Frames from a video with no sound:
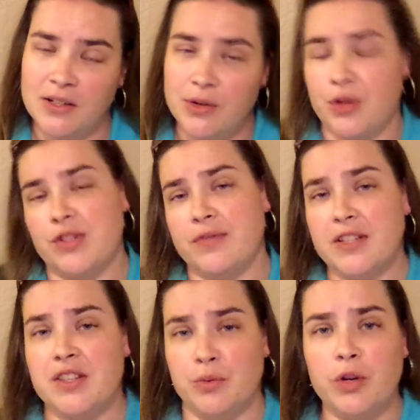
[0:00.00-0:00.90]
Those of us
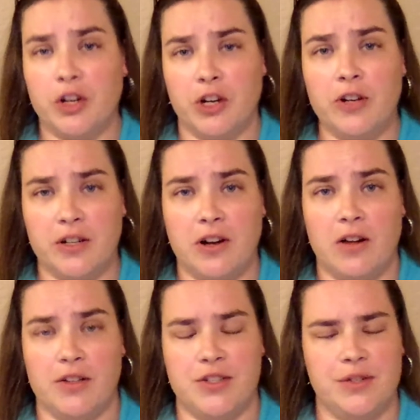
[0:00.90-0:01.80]
that were current
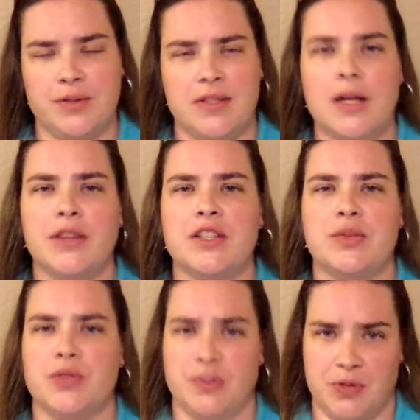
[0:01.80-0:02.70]
college students thought this
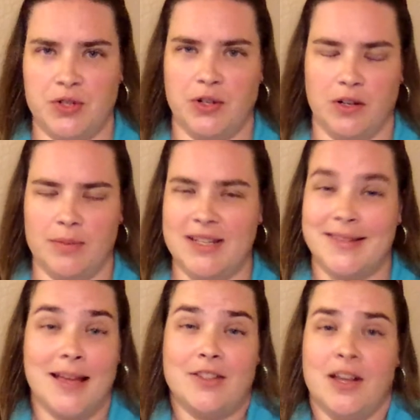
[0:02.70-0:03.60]
was absurd because
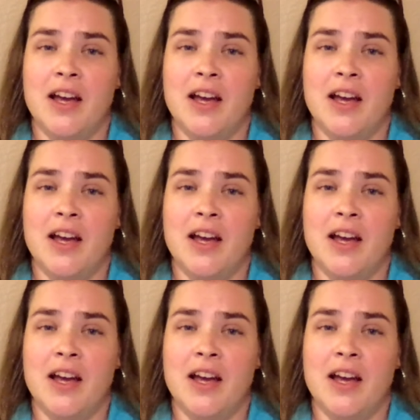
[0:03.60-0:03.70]
that